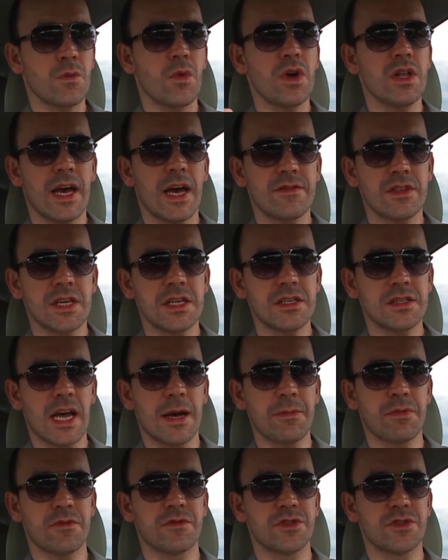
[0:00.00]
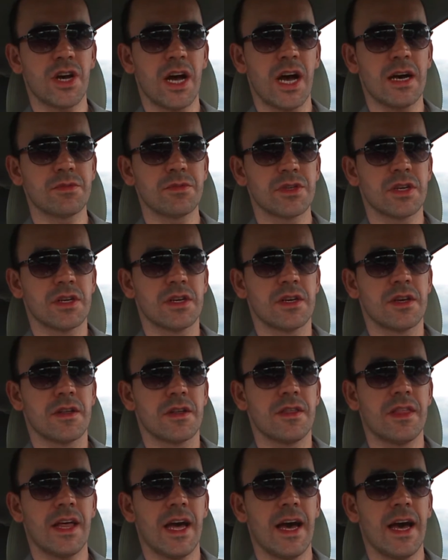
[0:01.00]
will have these type of jobs
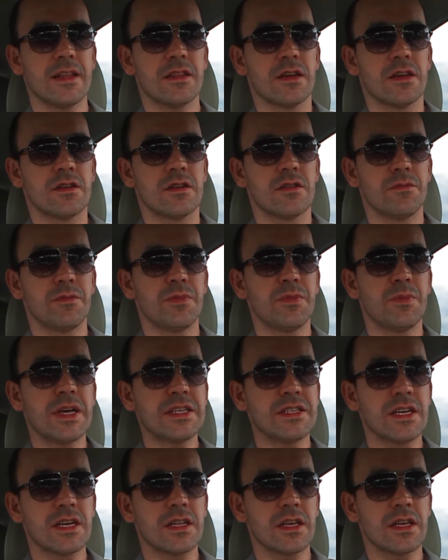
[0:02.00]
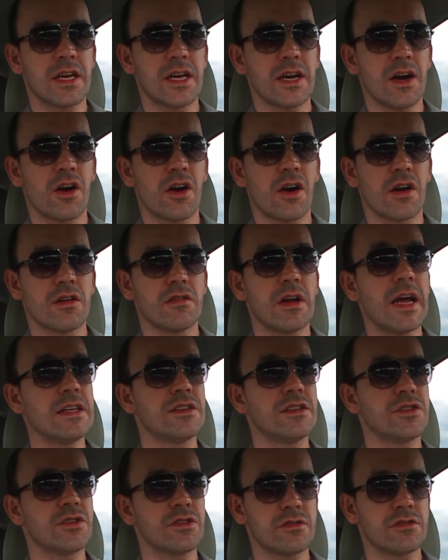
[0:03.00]
that basically are
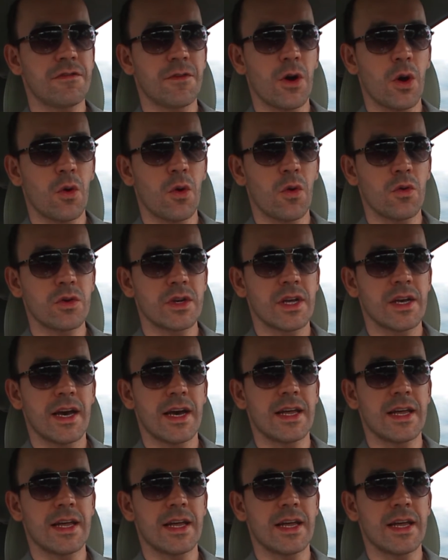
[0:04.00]
answering the phone